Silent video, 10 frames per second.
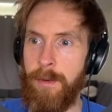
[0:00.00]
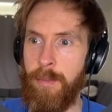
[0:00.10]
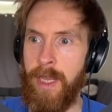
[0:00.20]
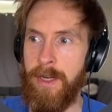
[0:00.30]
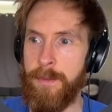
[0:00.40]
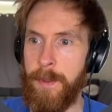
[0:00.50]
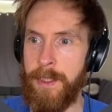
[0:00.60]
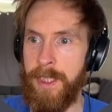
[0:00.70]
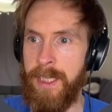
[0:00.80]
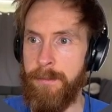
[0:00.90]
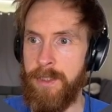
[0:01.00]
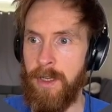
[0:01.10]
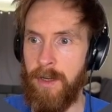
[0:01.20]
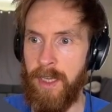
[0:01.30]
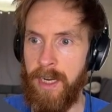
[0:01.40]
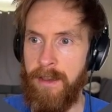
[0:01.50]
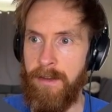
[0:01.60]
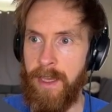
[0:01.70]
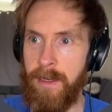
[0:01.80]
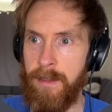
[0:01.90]
Players per team, starting
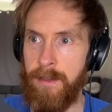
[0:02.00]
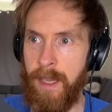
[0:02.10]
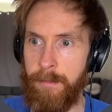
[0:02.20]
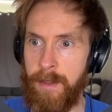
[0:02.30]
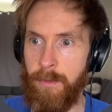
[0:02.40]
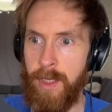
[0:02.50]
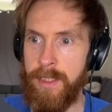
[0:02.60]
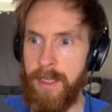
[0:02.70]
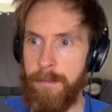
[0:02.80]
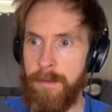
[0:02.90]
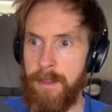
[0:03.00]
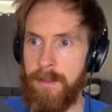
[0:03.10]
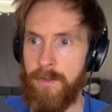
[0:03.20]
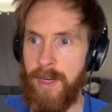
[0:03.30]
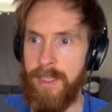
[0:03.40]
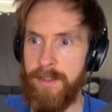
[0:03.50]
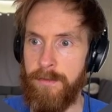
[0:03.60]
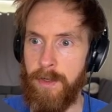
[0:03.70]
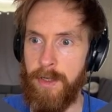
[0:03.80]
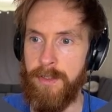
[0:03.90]
11, captain and vice captain,
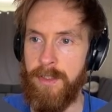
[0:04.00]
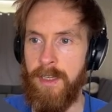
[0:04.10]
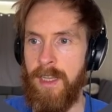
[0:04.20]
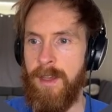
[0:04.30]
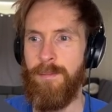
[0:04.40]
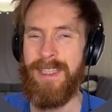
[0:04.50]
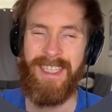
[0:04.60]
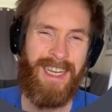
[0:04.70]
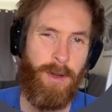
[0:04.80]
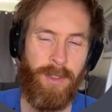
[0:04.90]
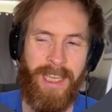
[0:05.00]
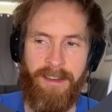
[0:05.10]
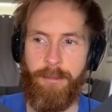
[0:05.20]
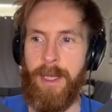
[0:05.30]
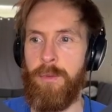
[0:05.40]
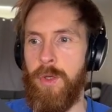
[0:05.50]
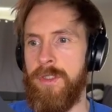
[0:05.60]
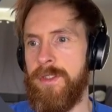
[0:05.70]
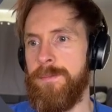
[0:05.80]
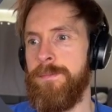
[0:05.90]
transfers, basically all the FPL
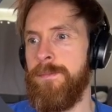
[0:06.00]
rules.